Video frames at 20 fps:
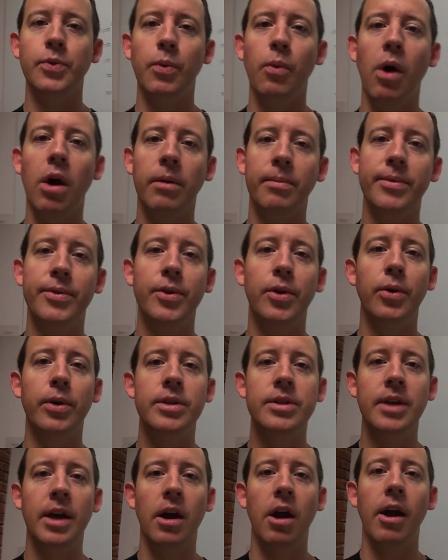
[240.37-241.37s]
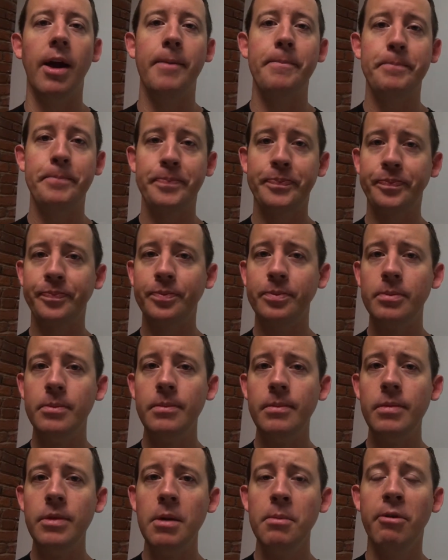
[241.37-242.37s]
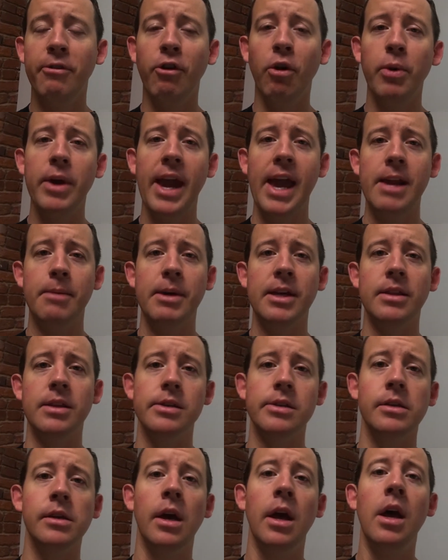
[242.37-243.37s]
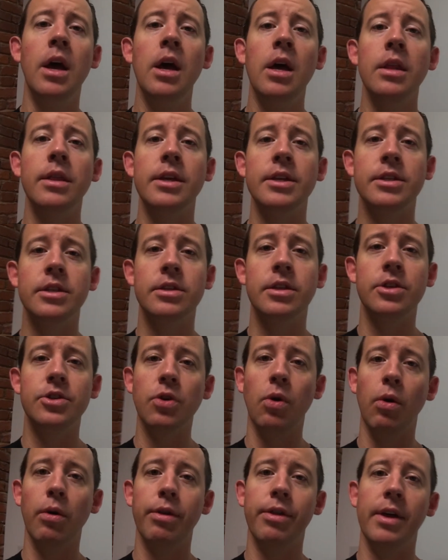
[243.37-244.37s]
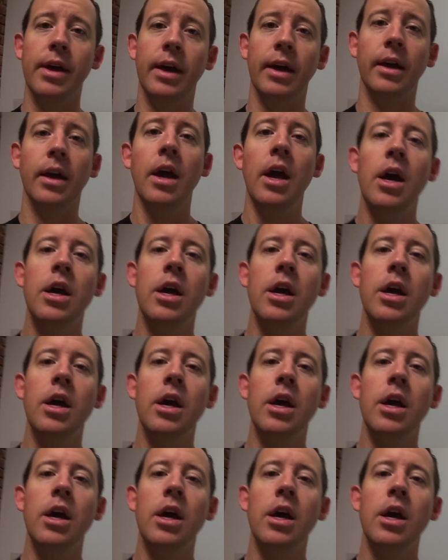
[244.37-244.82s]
we walk them through it and say, all right, before we animate this is this whole thing.